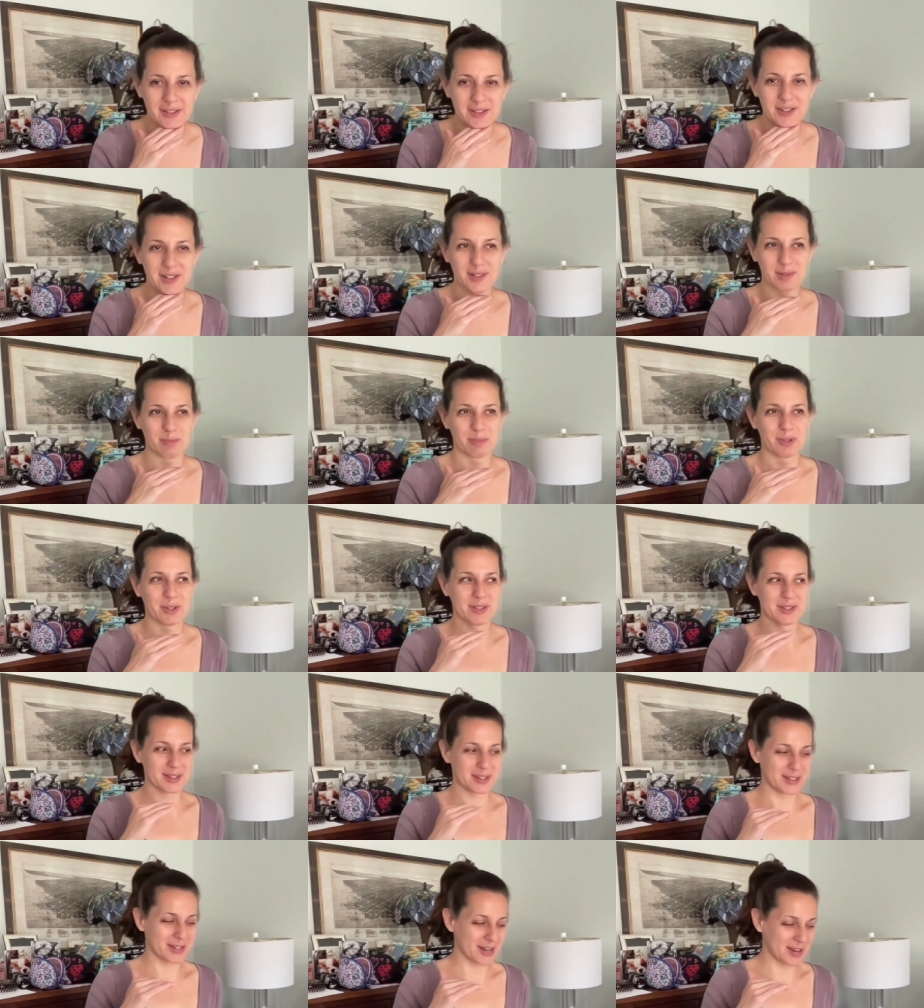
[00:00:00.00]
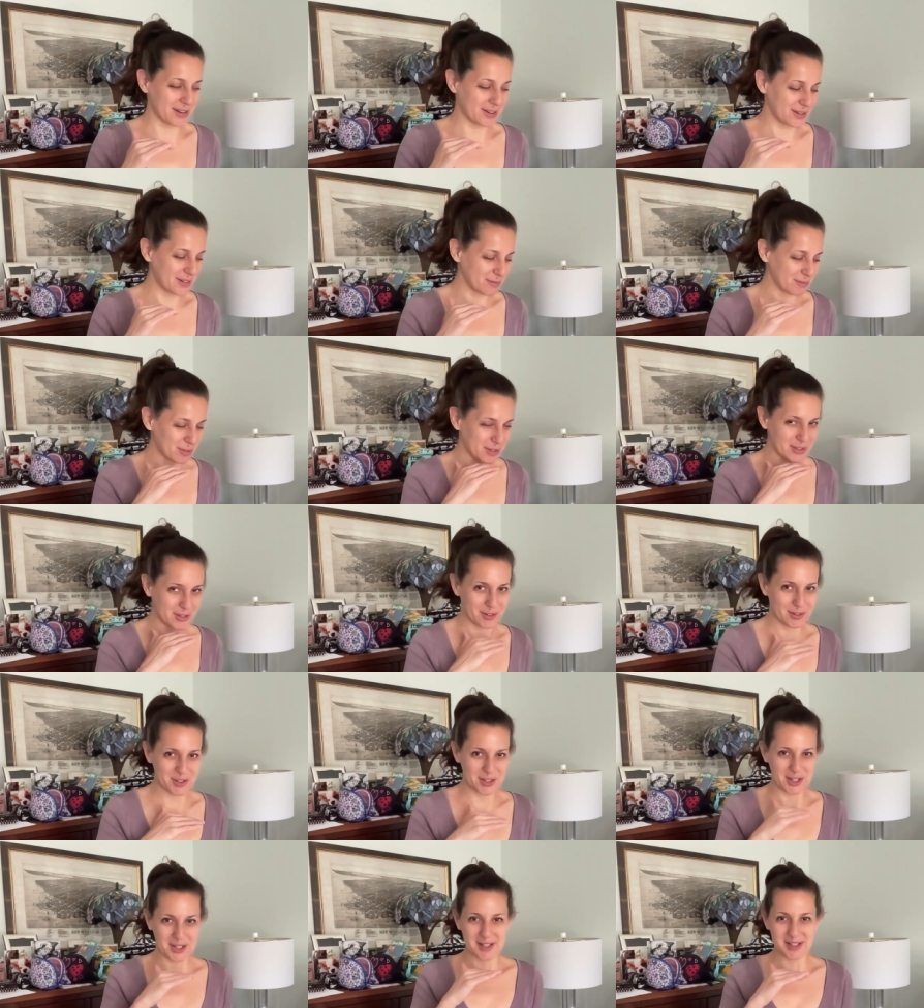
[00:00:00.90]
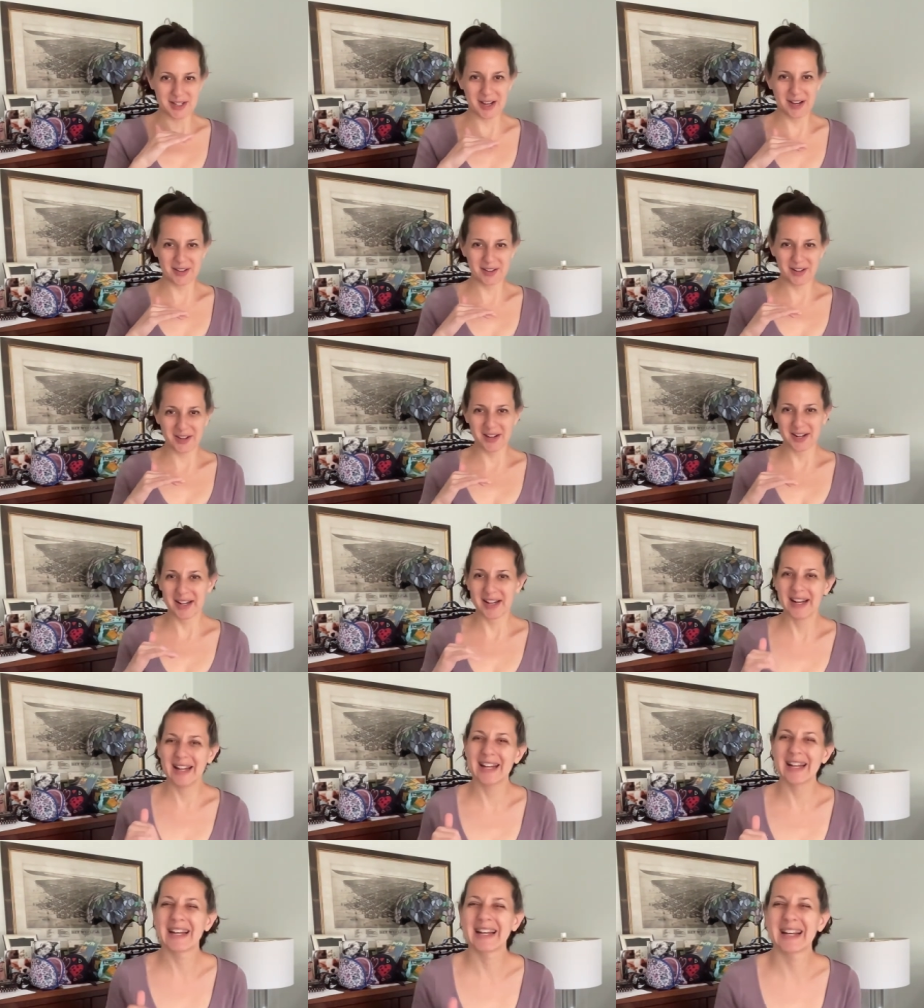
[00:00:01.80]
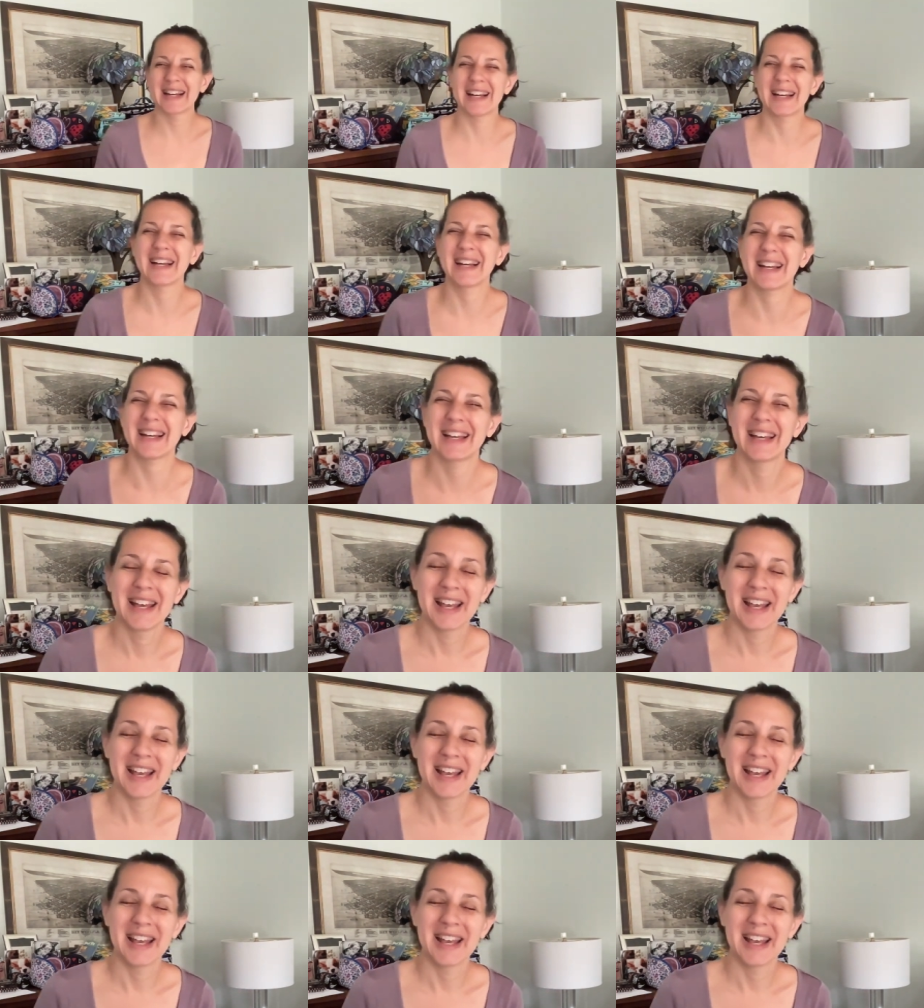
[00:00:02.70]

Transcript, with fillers: She just puts it down, puts her chin down on it.